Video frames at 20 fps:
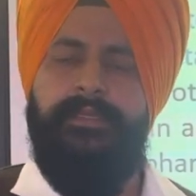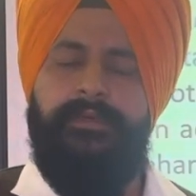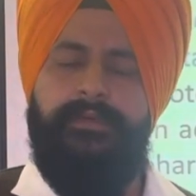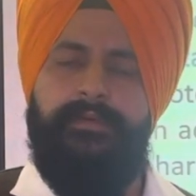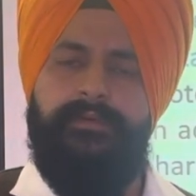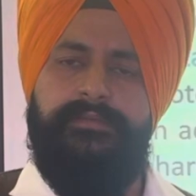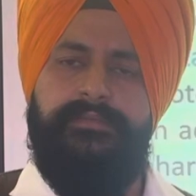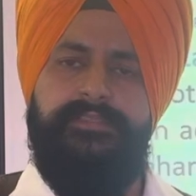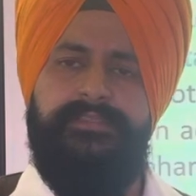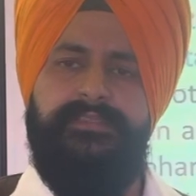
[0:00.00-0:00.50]

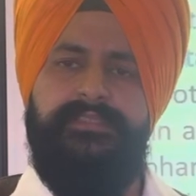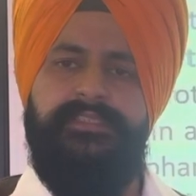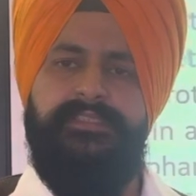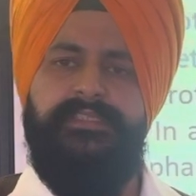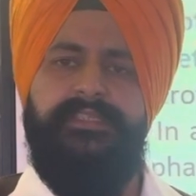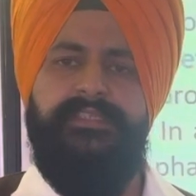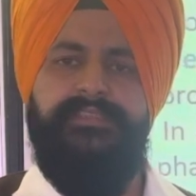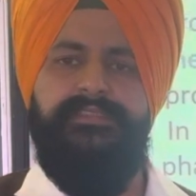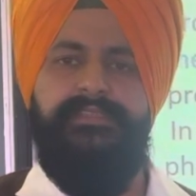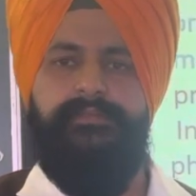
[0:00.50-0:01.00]
or
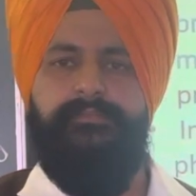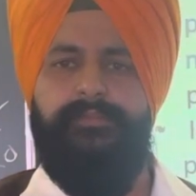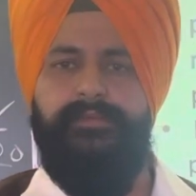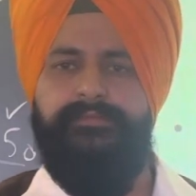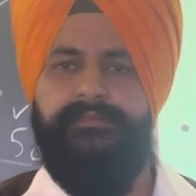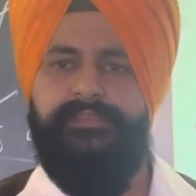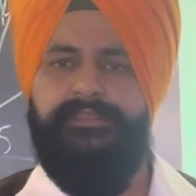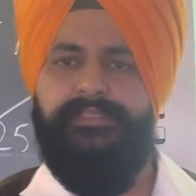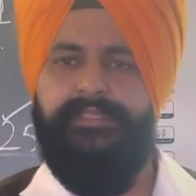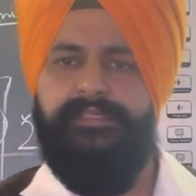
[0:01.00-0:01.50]
synthesize some of
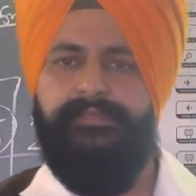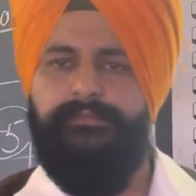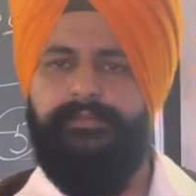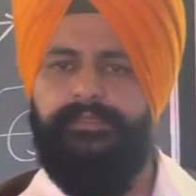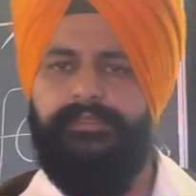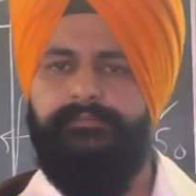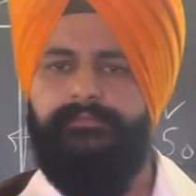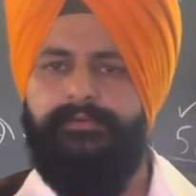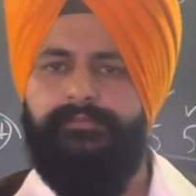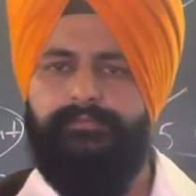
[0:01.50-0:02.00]
the
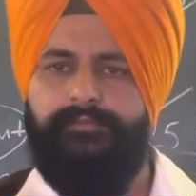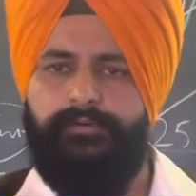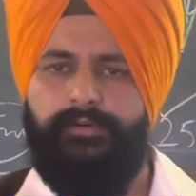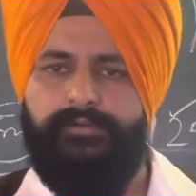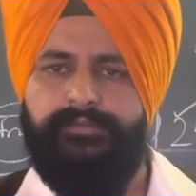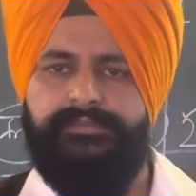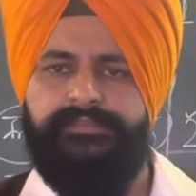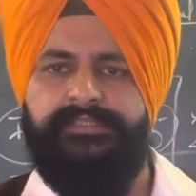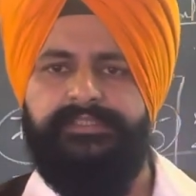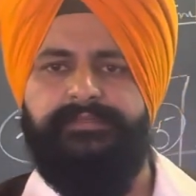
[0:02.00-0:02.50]
derivative of
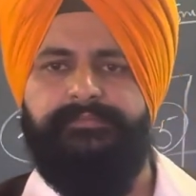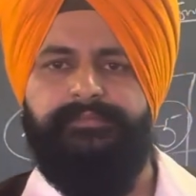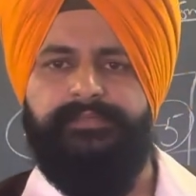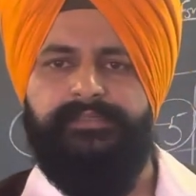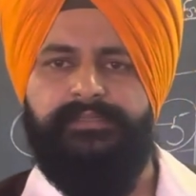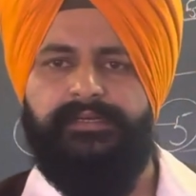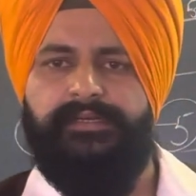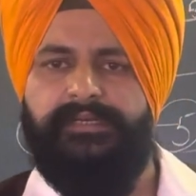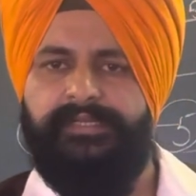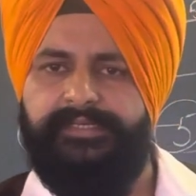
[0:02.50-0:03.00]
COX
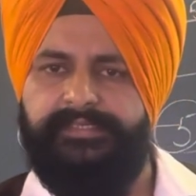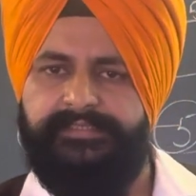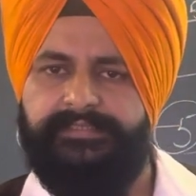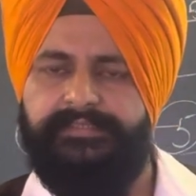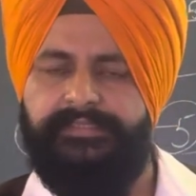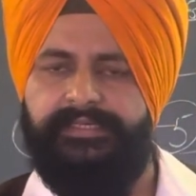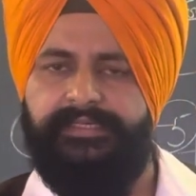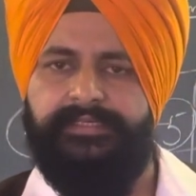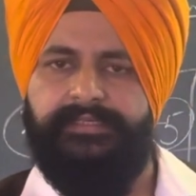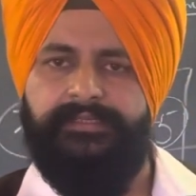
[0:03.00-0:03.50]
inhibitor like
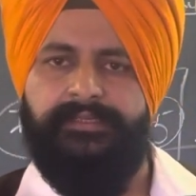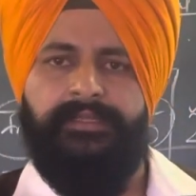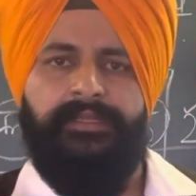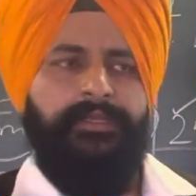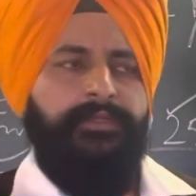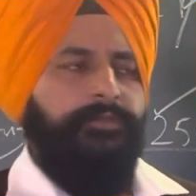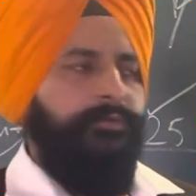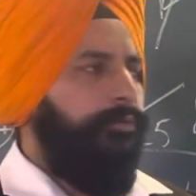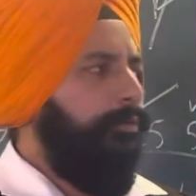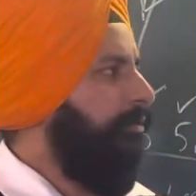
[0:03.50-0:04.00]
that.
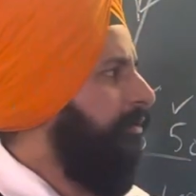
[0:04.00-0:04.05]
So